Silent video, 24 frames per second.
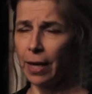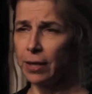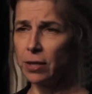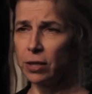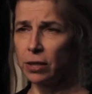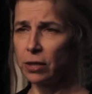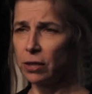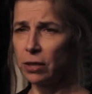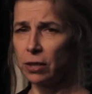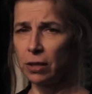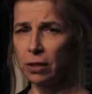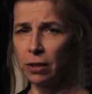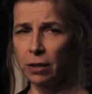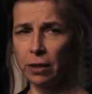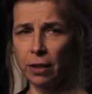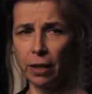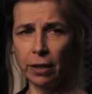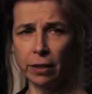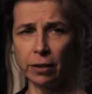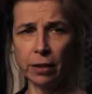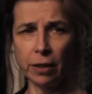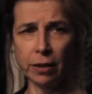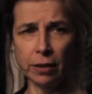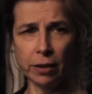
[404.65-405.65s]
I just didn't.
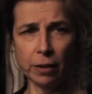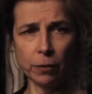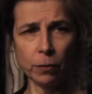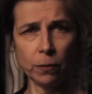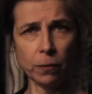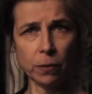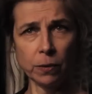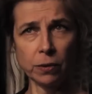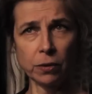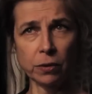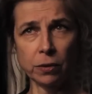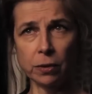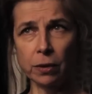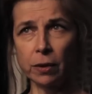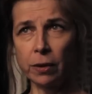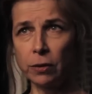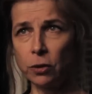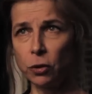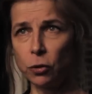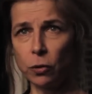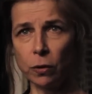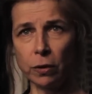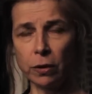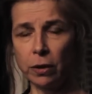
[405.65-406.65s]
It, it, it was
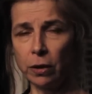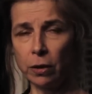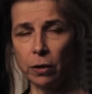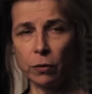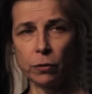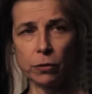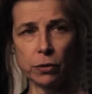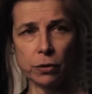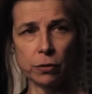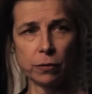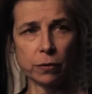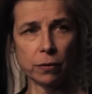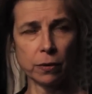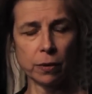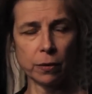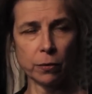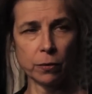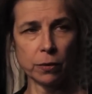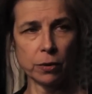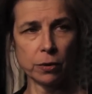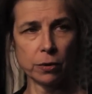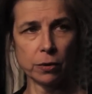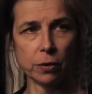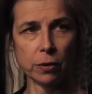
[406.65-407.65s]
enjoy. You know, it was it
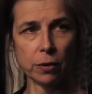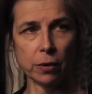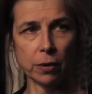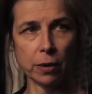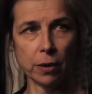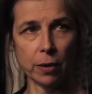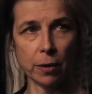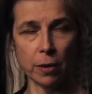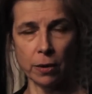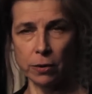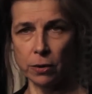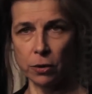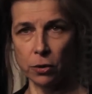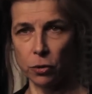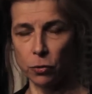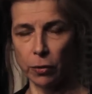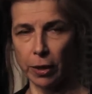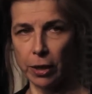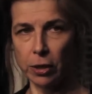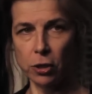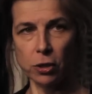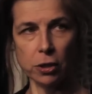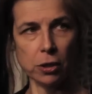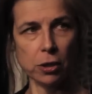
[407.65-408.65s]
was a
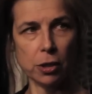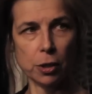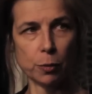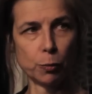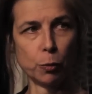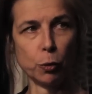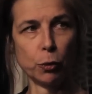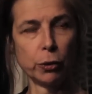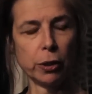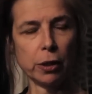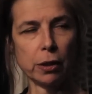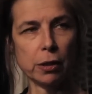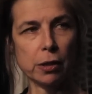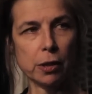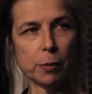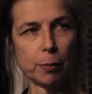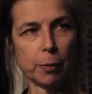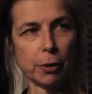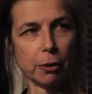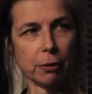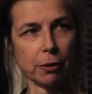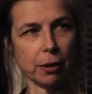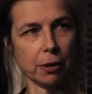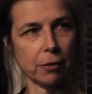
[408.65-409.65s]
strange and spooky
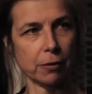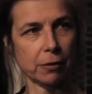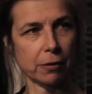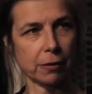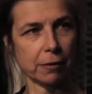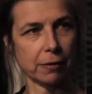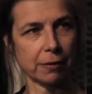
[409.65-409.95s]
experience.